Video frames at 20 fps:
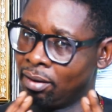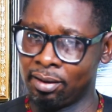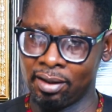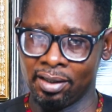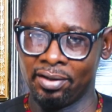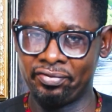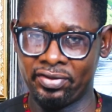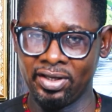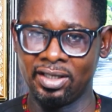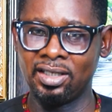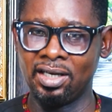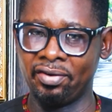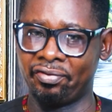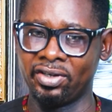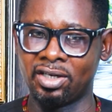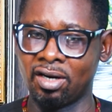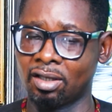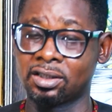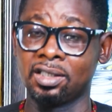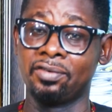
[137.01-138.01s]
If they if
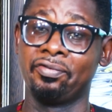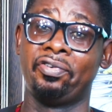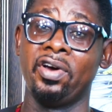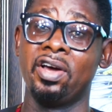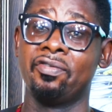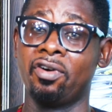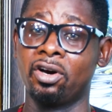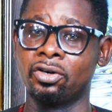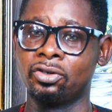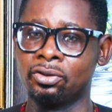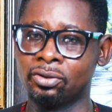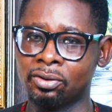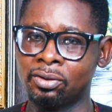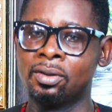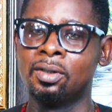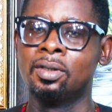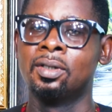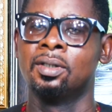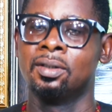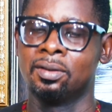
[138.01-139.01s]
it doesn't favor you,
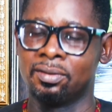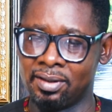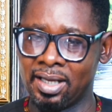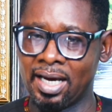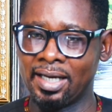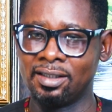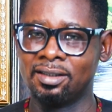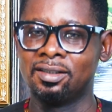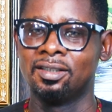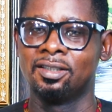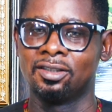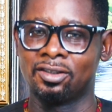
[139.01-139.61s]
then